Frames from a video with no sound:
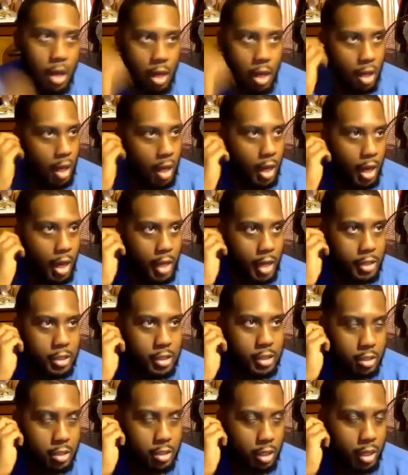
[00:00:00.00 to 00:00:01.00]
I
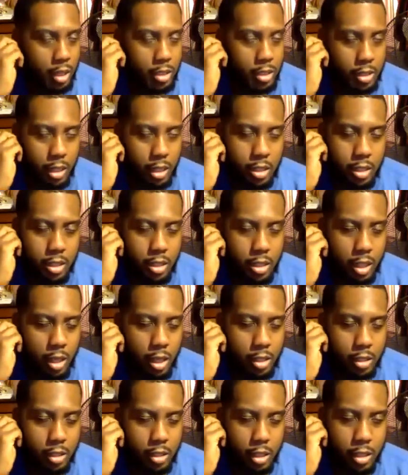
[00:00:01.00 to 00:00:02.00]
just can't
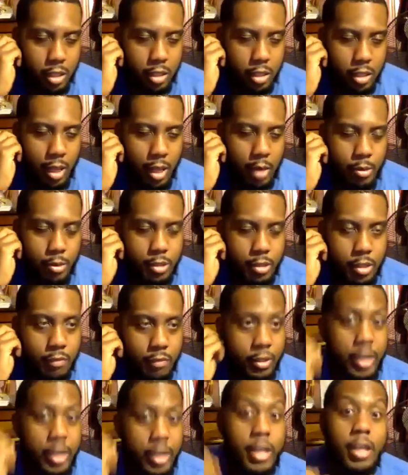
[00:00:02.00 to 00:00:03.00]
get down with it. So
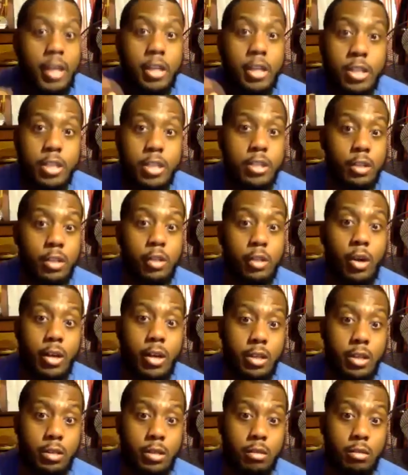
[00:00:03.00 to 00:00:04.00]
the energy is
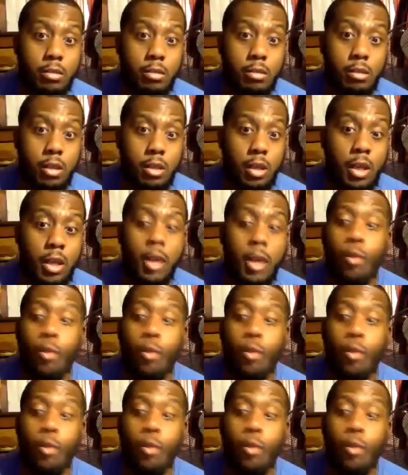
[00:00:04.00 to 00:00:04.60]
great, and